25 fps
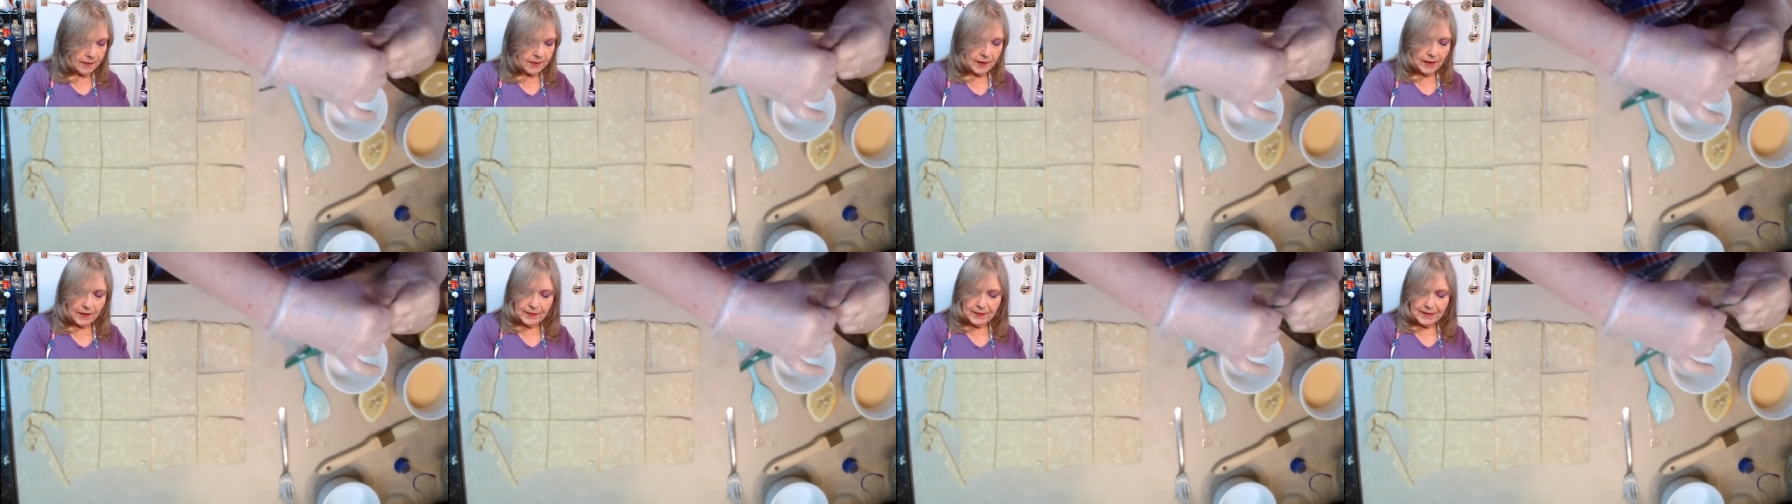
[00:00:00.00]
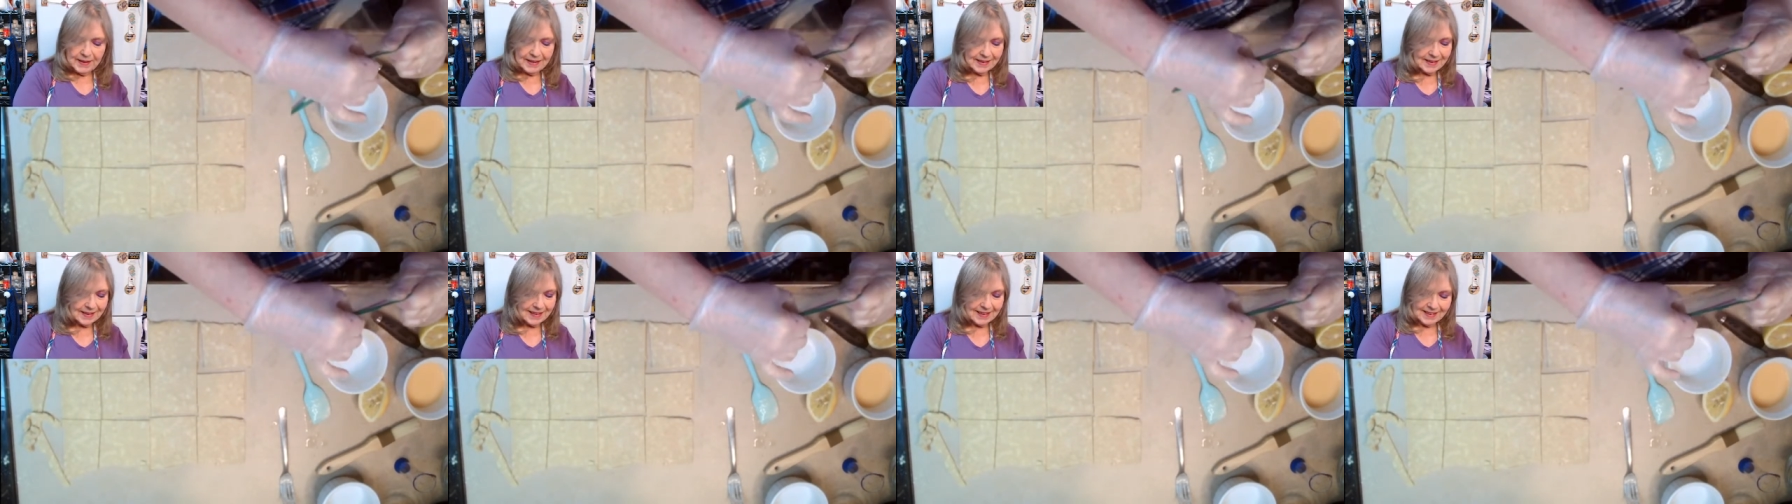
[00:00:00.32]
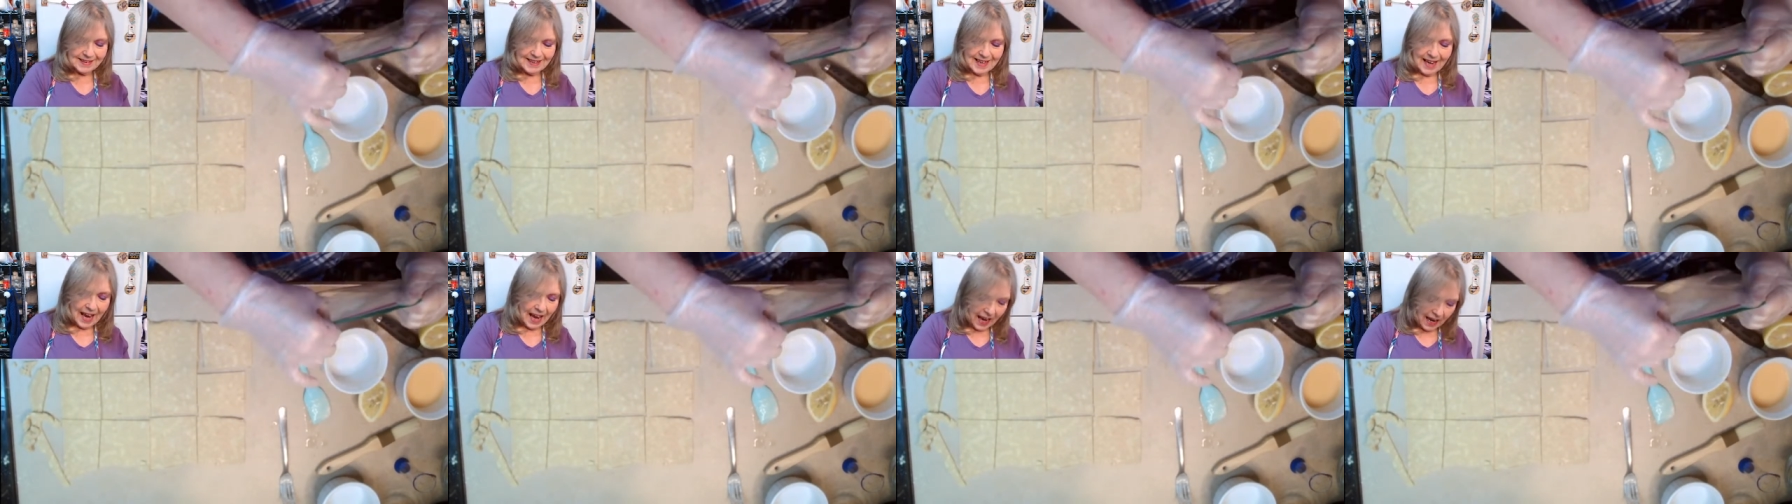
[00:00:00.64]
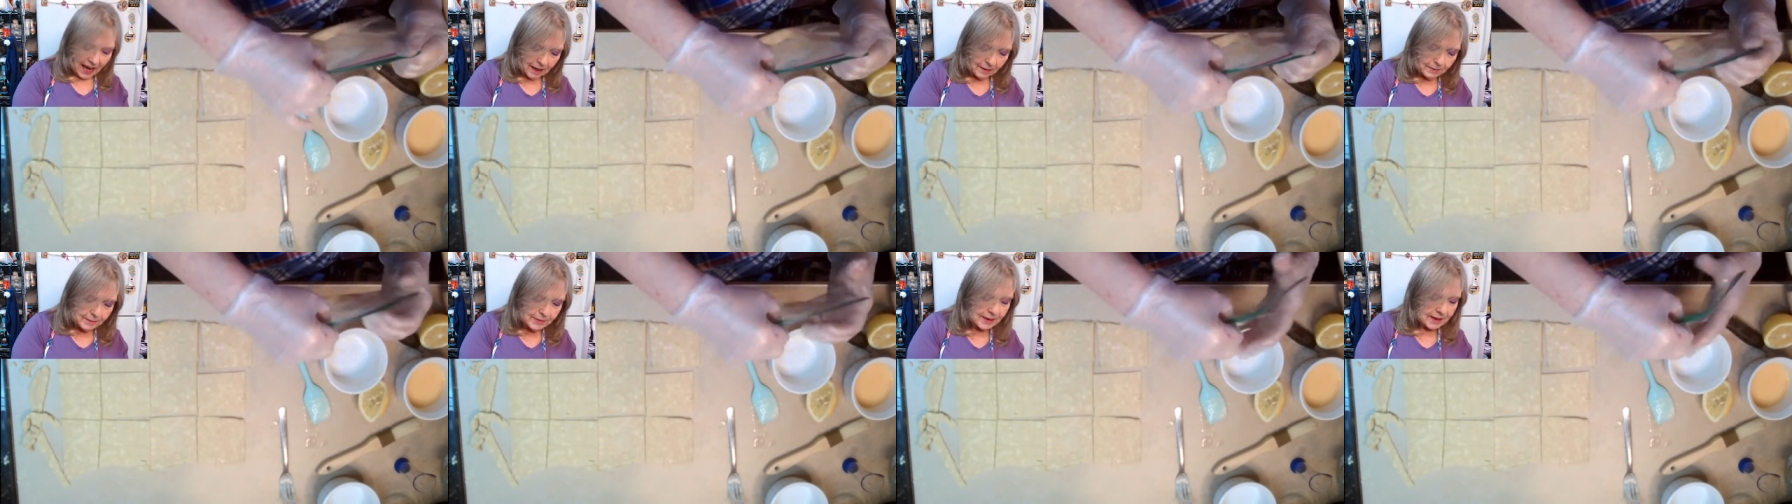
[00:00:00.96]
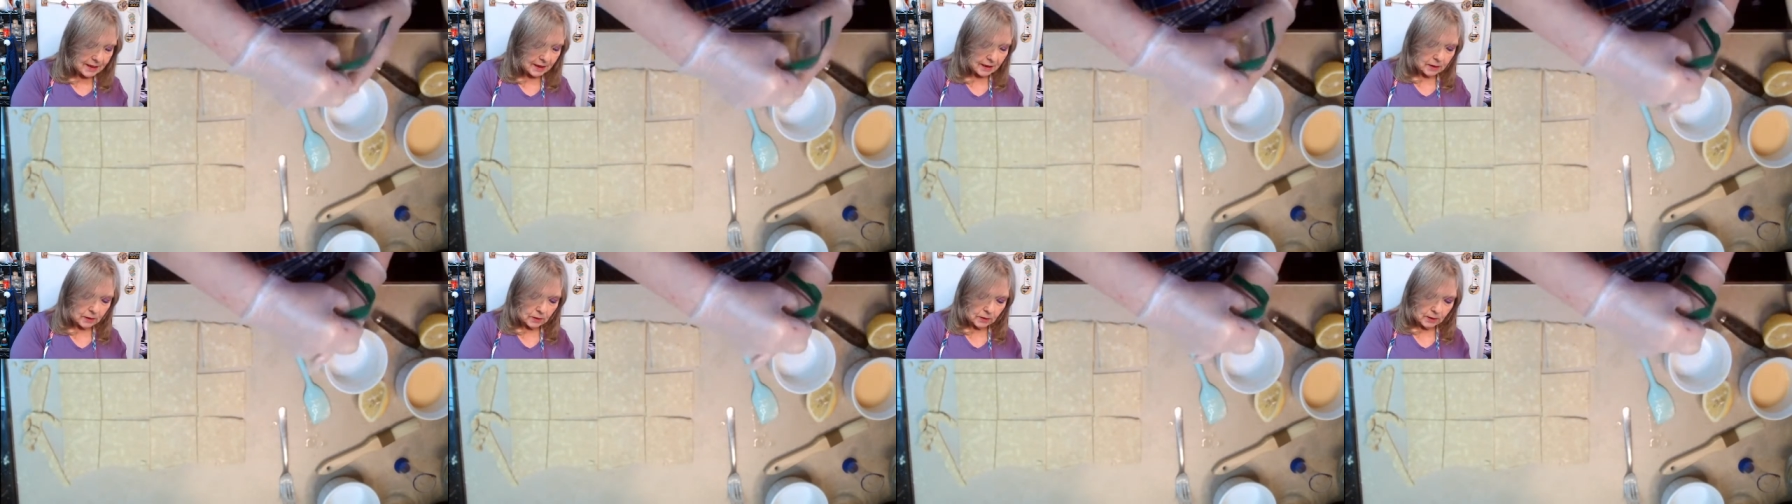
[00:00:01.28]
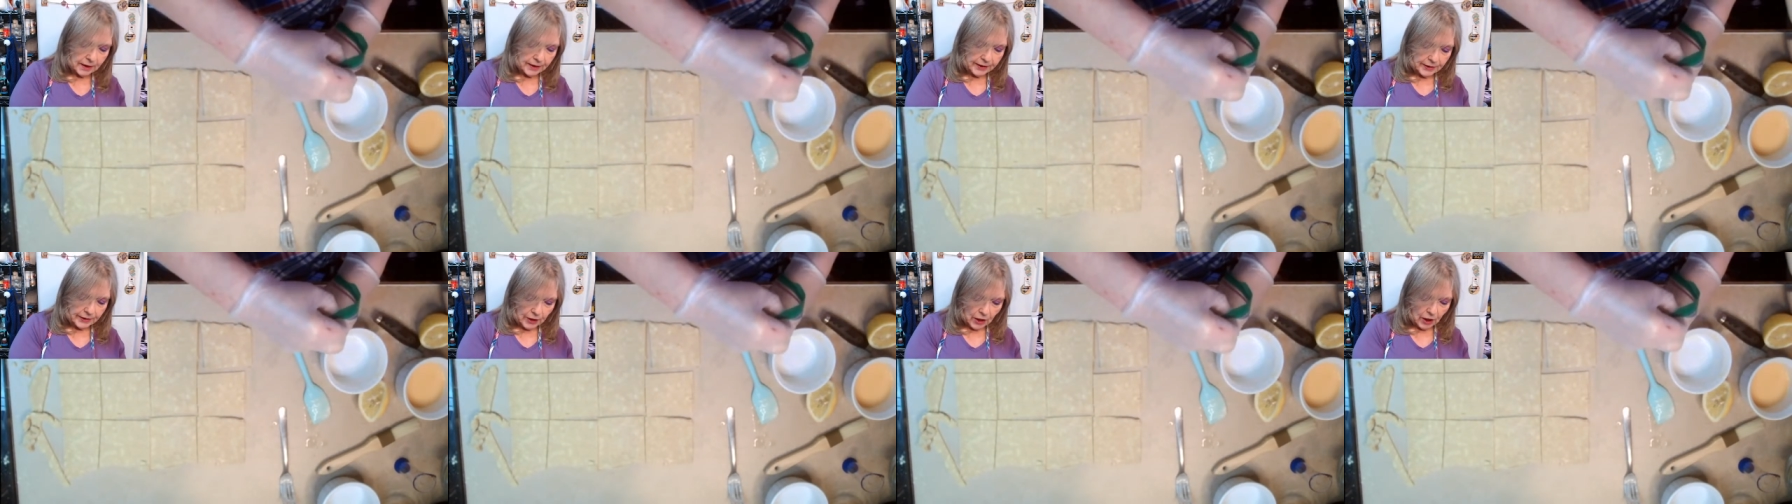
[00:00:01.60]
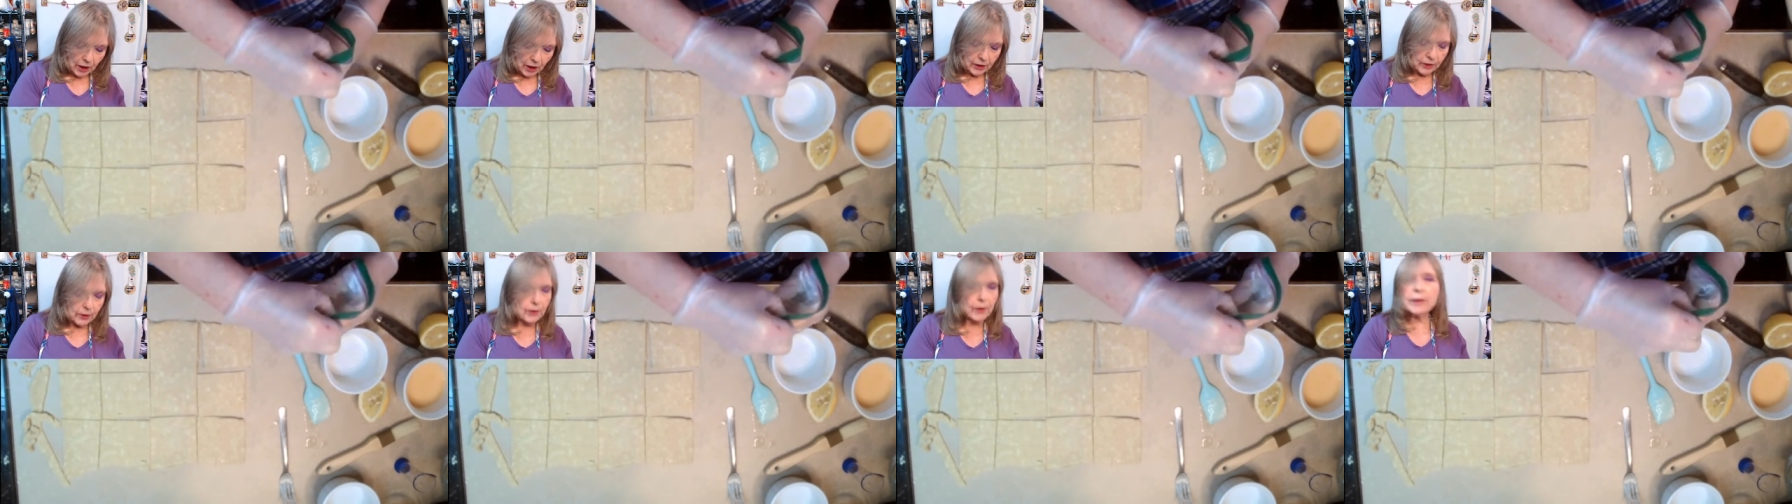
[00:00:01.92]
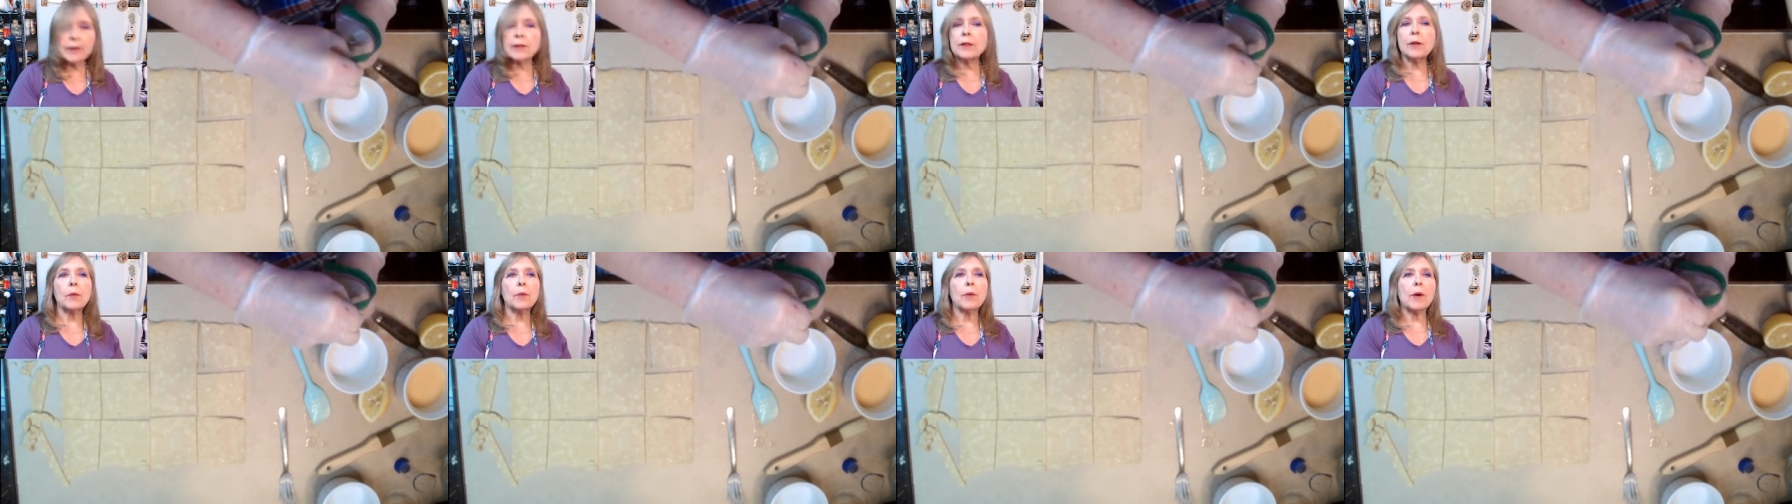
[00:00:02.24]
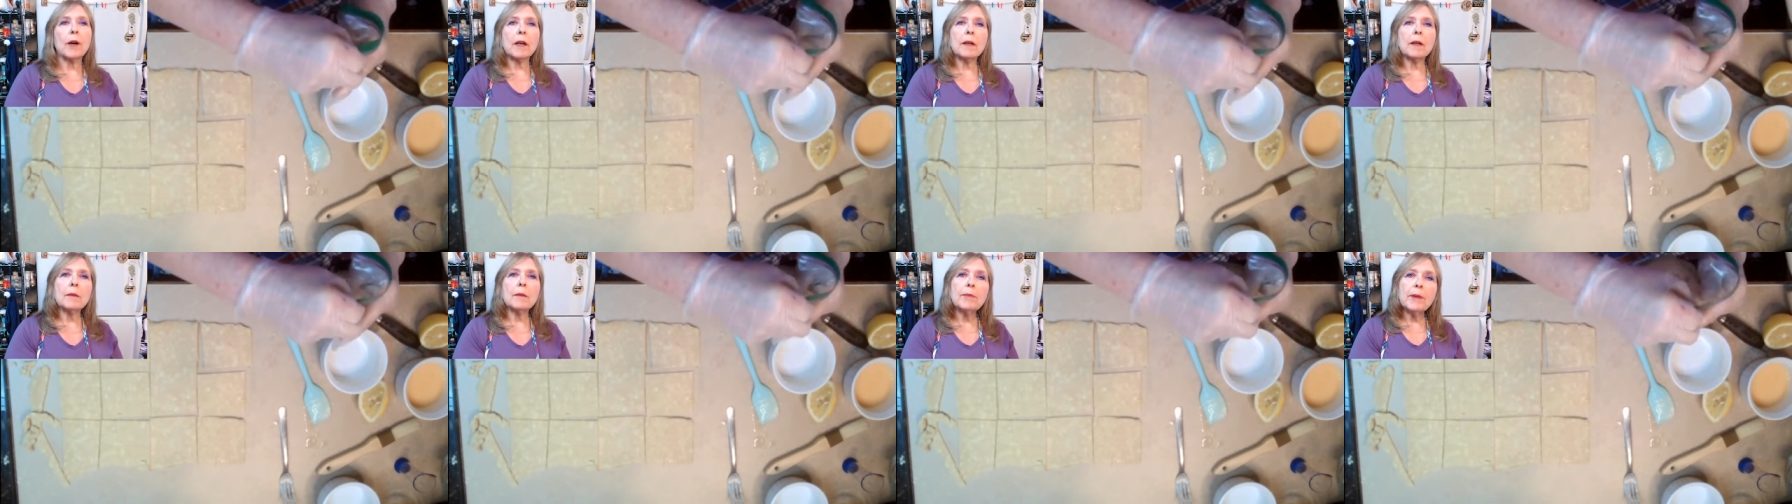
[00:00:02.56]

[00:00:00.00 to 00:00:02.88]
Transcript: that this is absolutely not going to work.